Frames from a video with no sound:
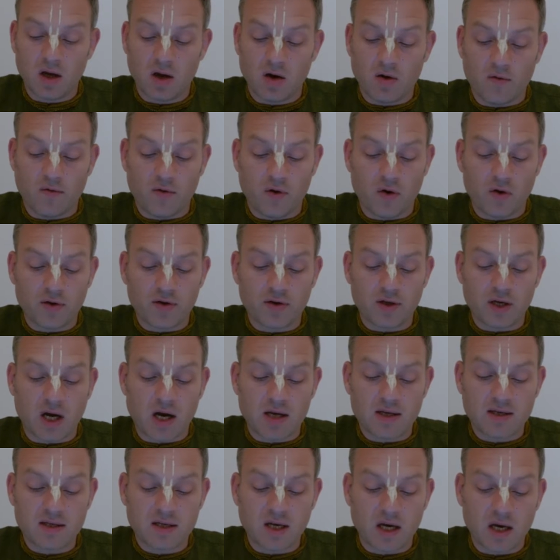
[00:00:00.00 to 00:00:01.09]
For the
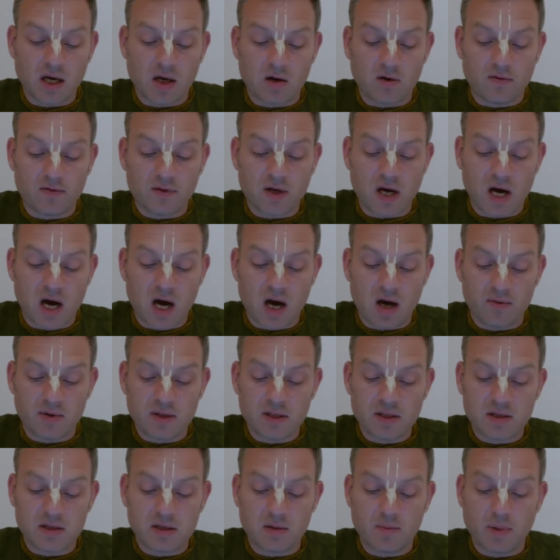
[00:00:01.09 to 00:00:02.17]
sake of the
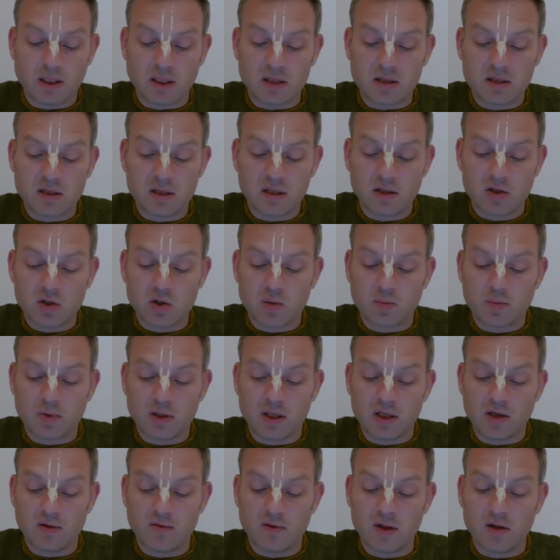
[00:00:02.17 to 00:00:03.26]
harvest, the better seed should be
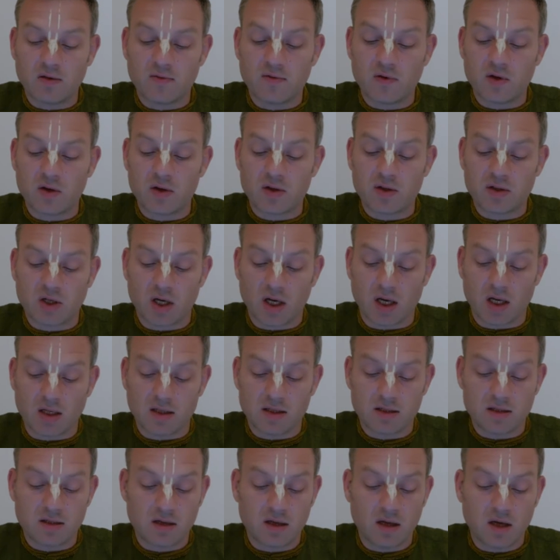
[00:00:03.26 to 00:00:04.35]
given the first chance.
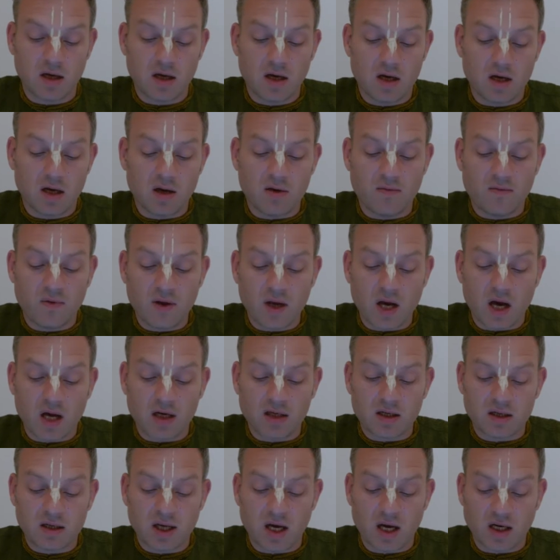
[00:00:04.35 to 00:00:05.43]
If we are
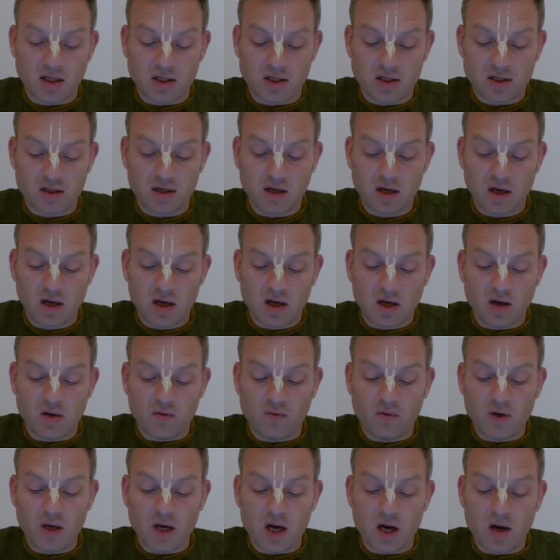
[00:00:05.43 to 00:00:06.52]
detached, if
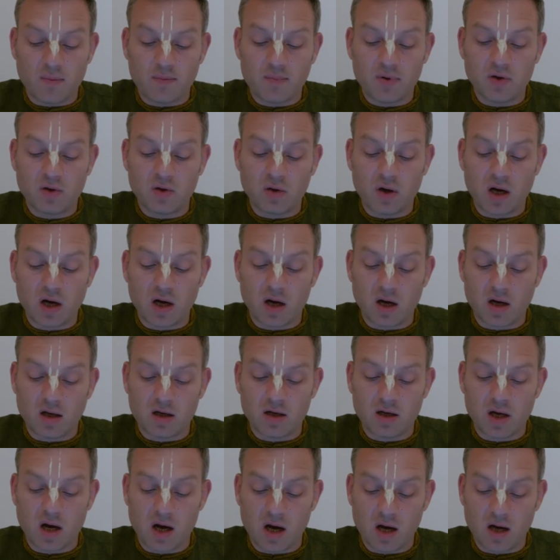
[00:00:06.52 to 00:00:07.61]
we are pure in
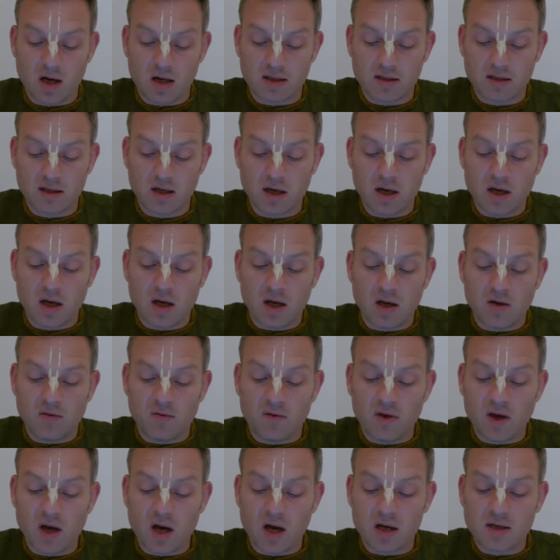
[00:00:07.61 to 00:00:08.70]
heart, if we
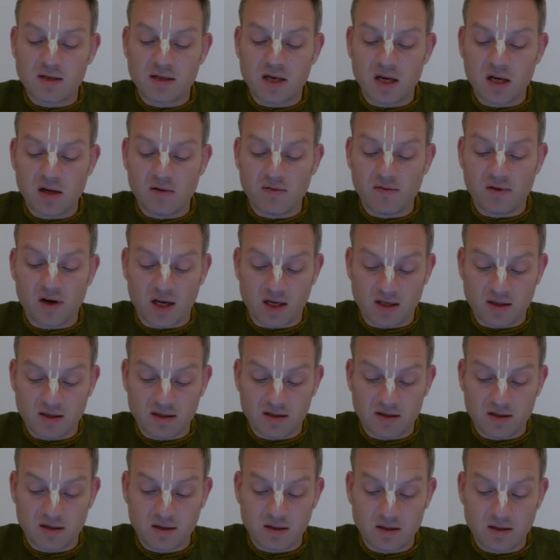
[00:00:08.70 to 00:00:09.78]
are
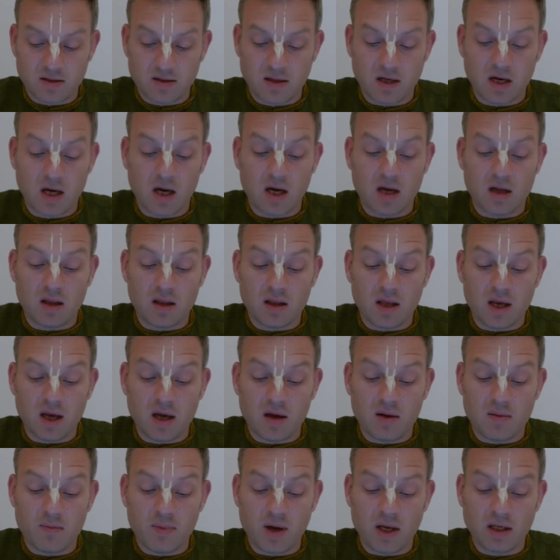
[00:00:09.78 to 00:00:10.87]
selfless, the
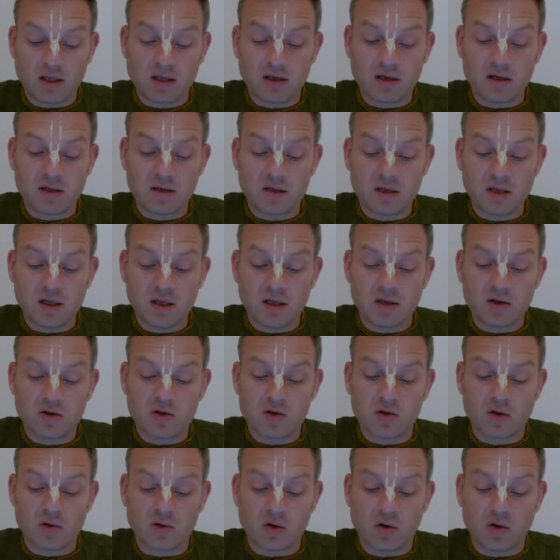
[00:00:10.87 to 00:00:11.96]
better seed
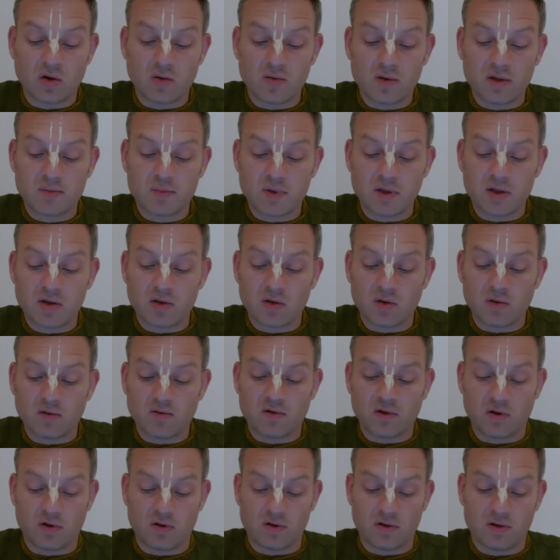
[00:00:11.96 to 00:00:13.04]
should always be sown
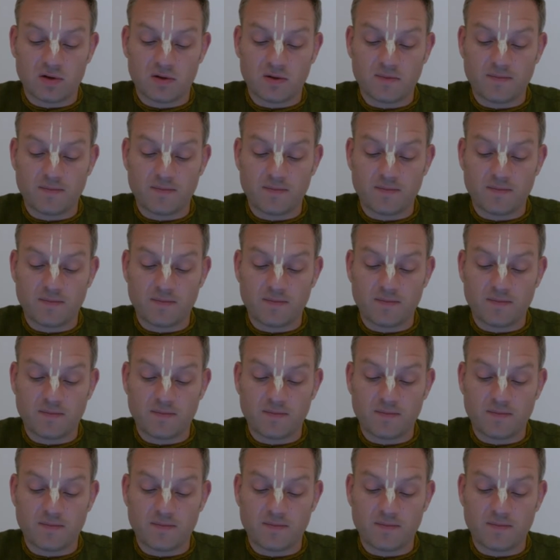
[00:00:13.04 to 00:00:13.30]
first.